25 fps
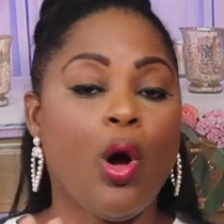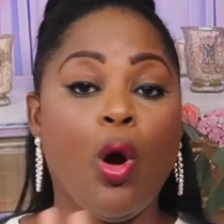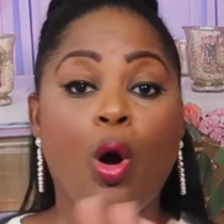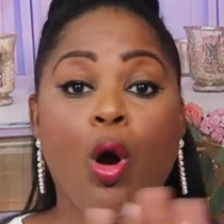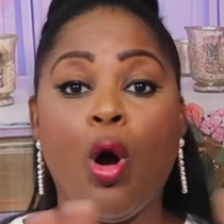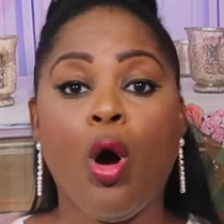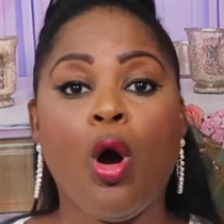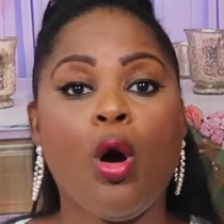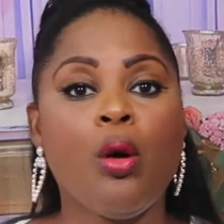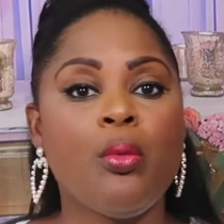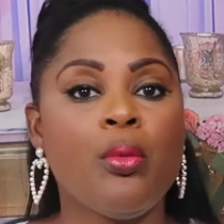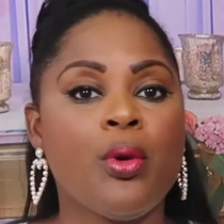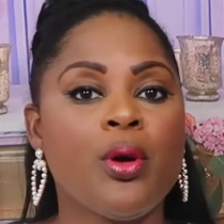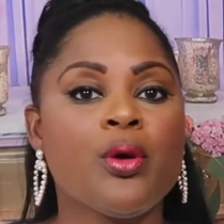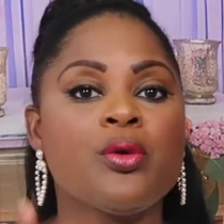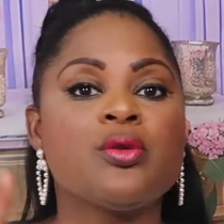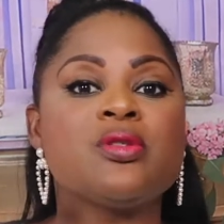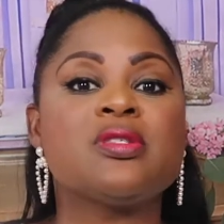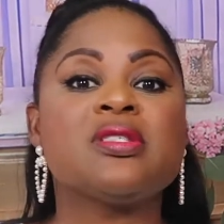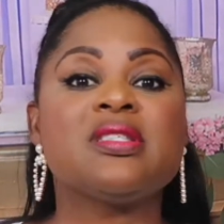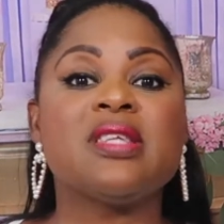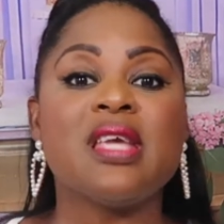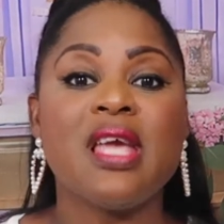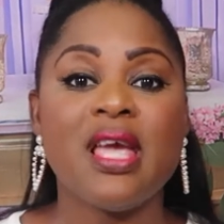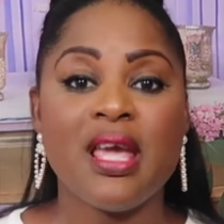
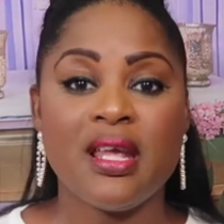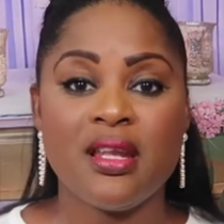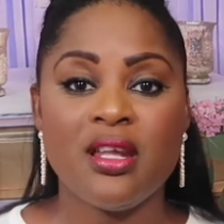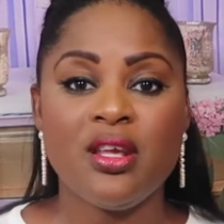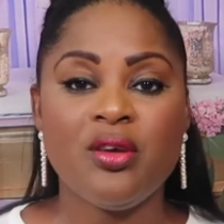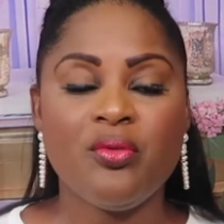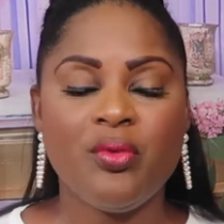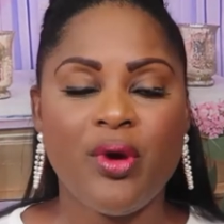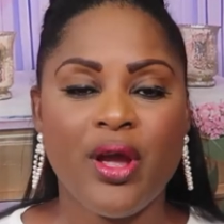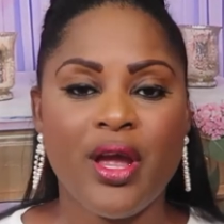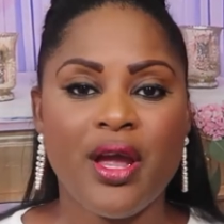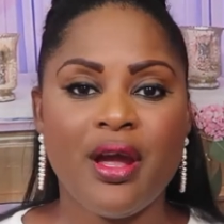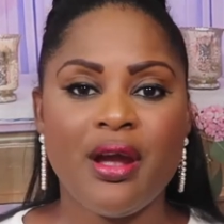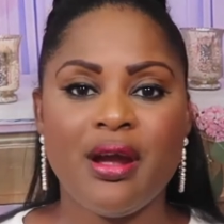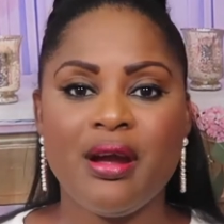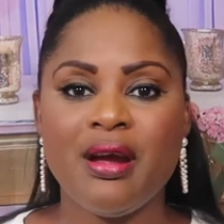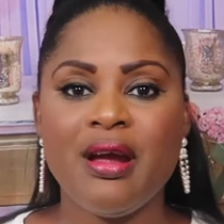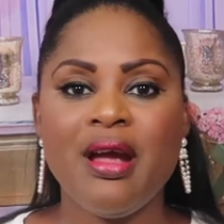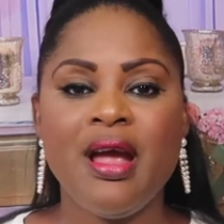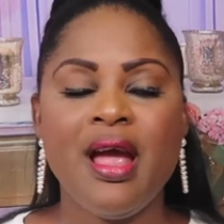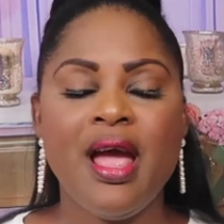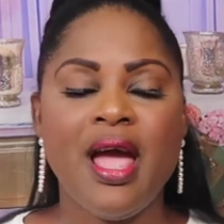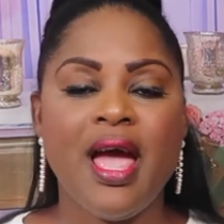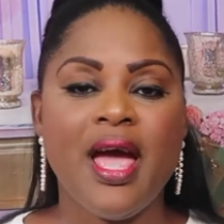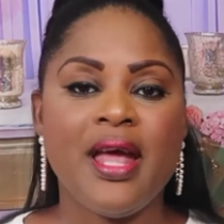almost
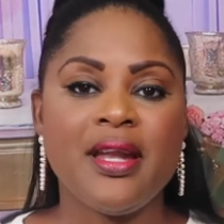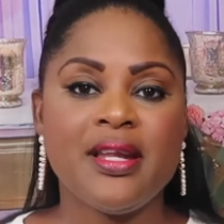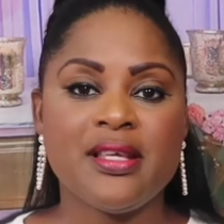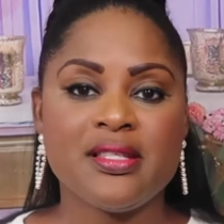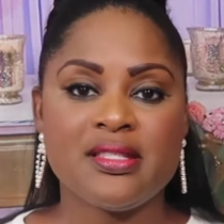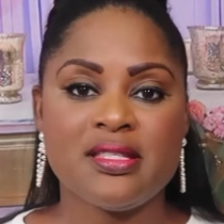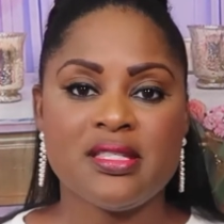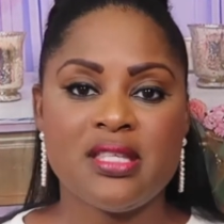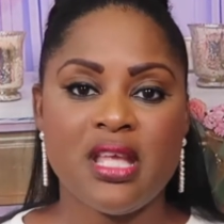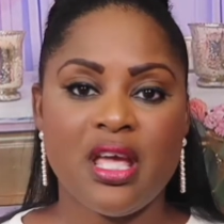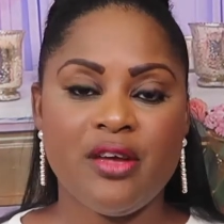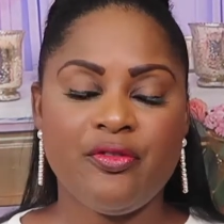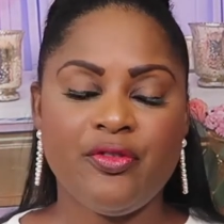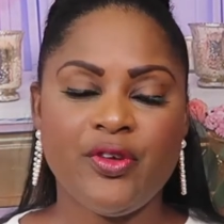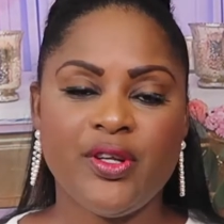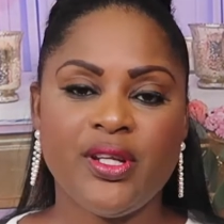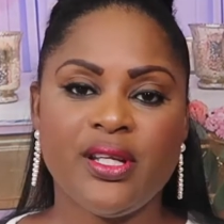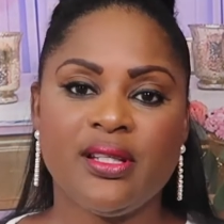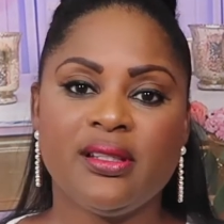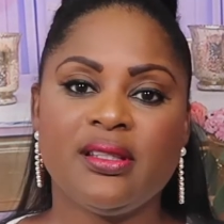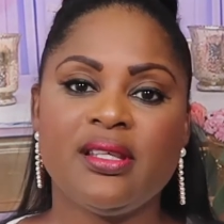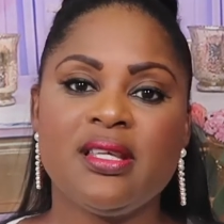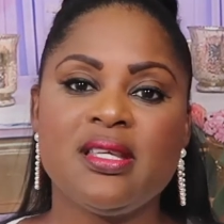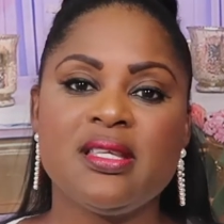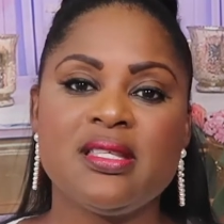anywhere, and it's
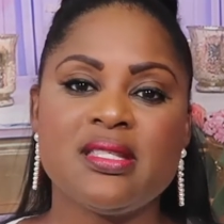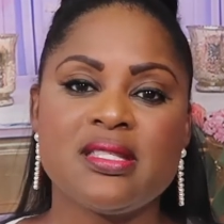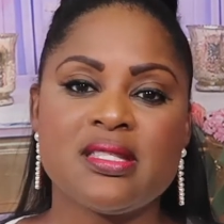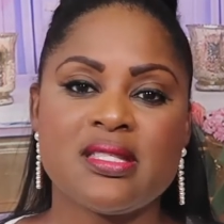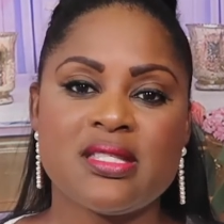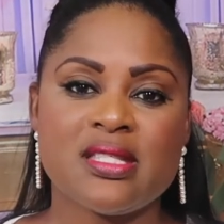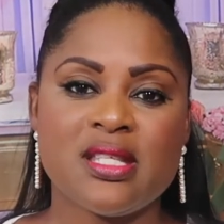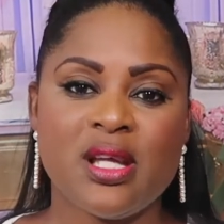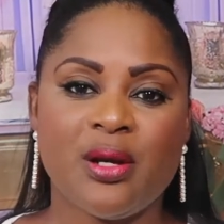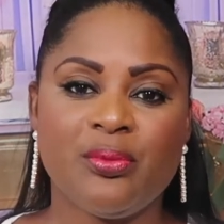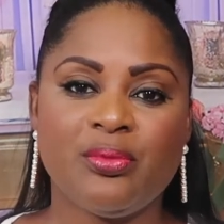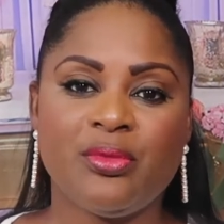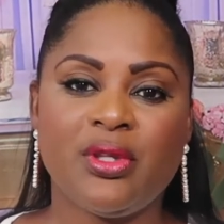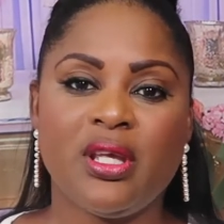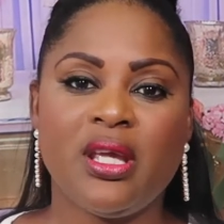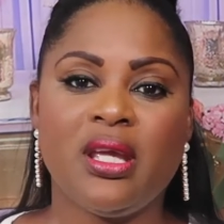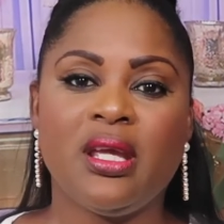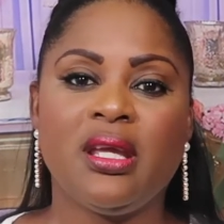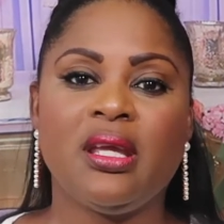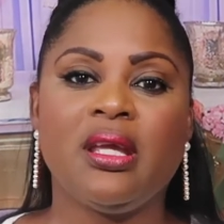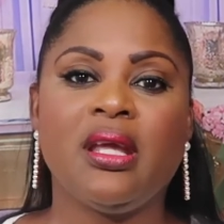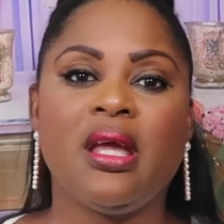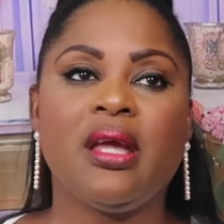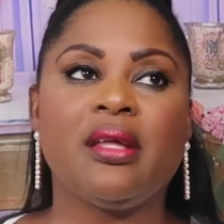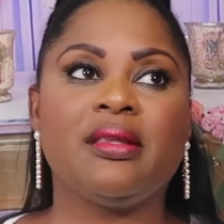definitely
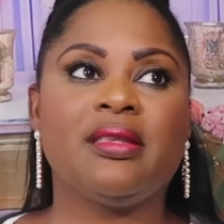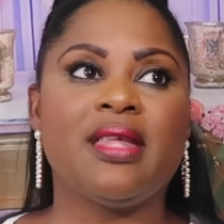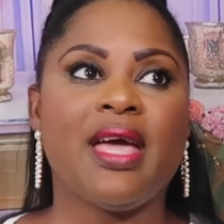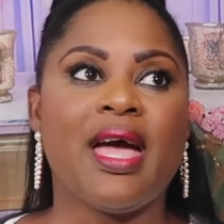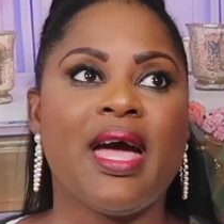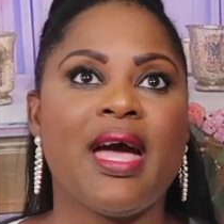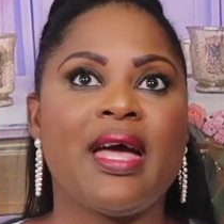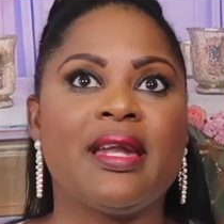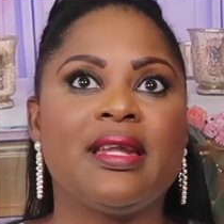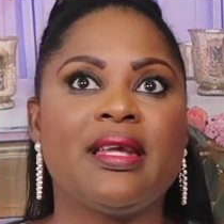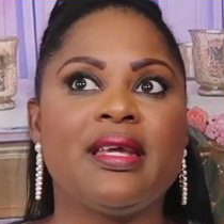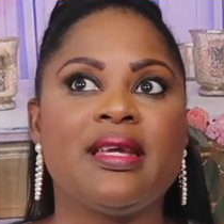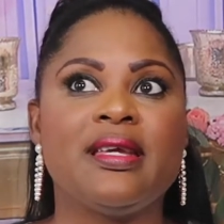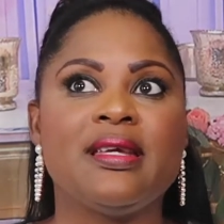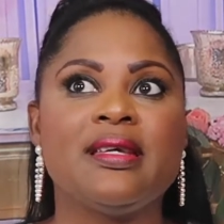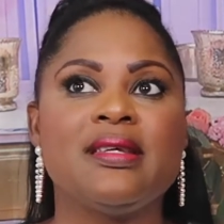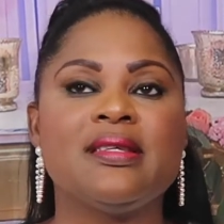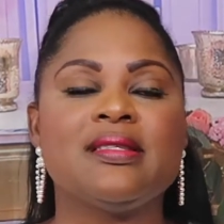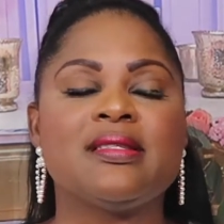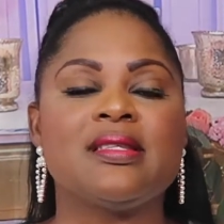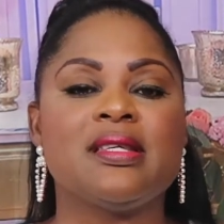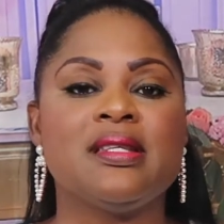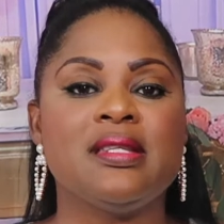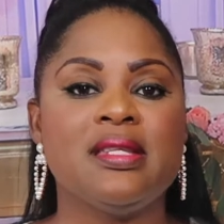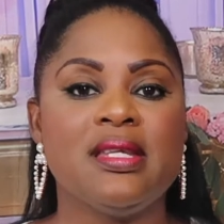something that
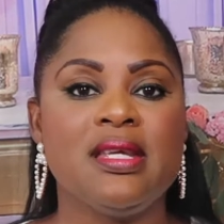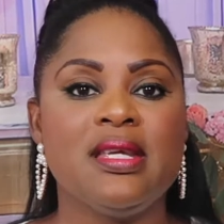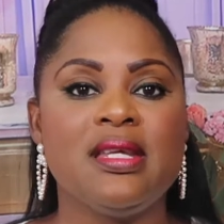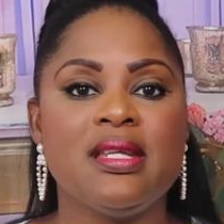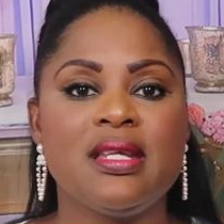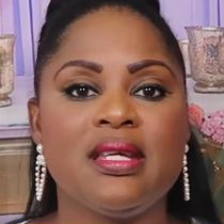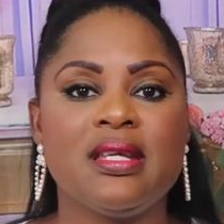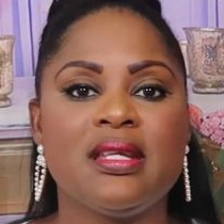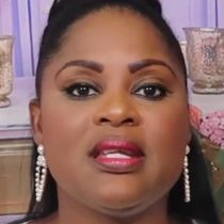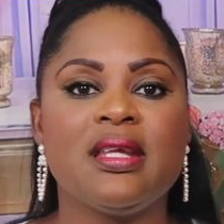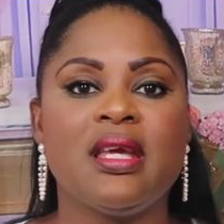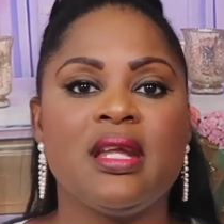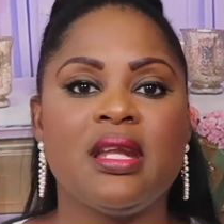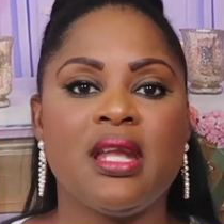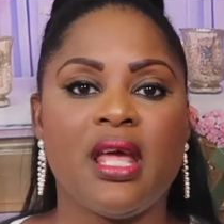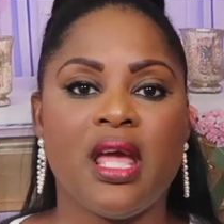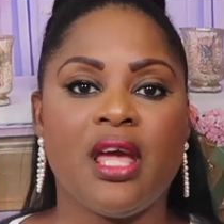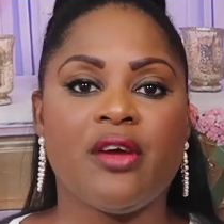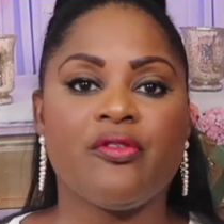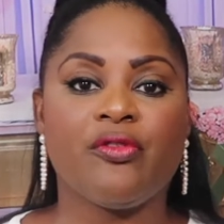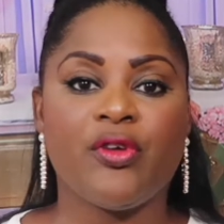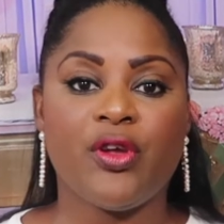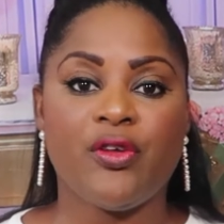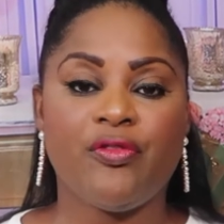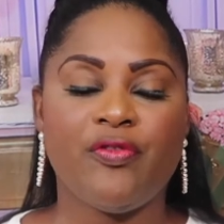is needed in
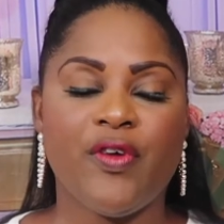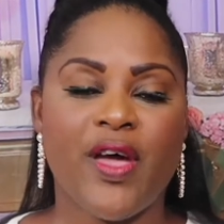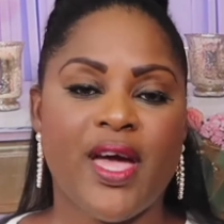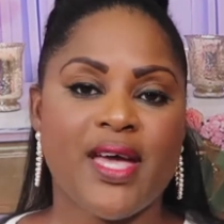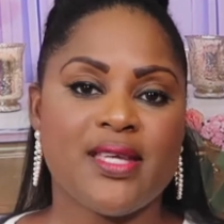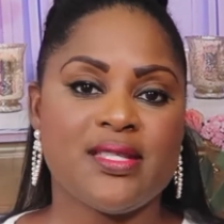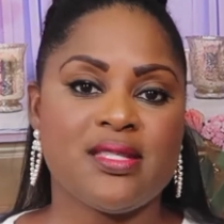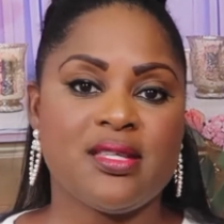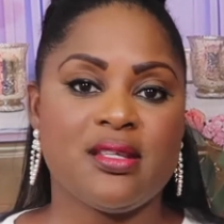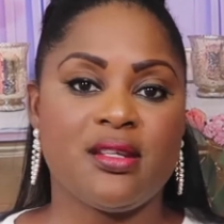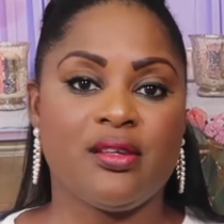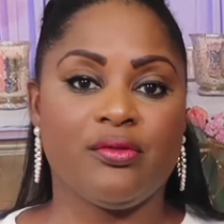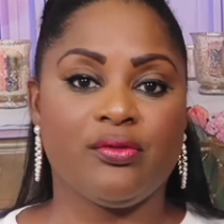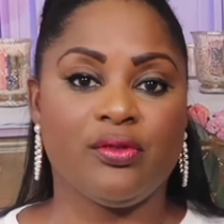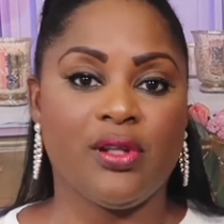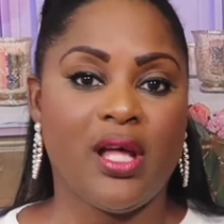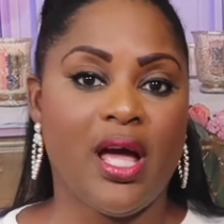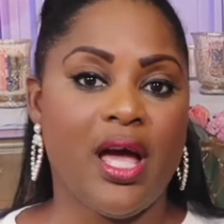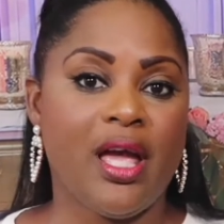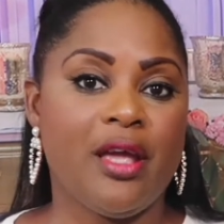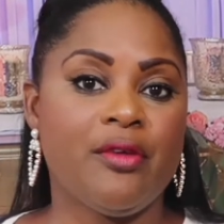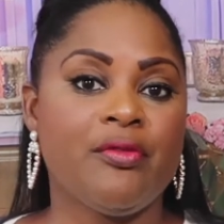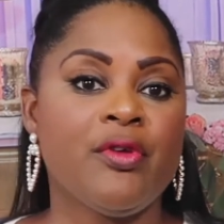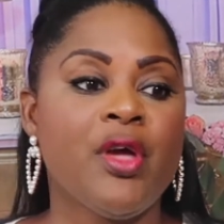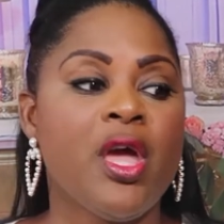every facet of
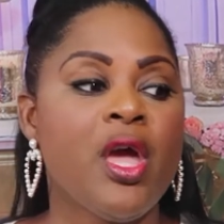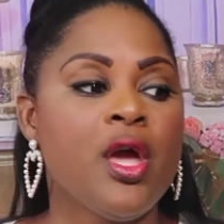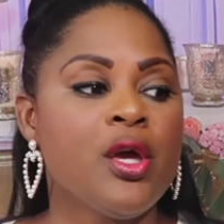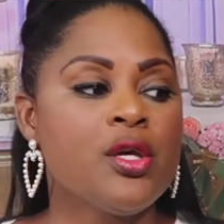life.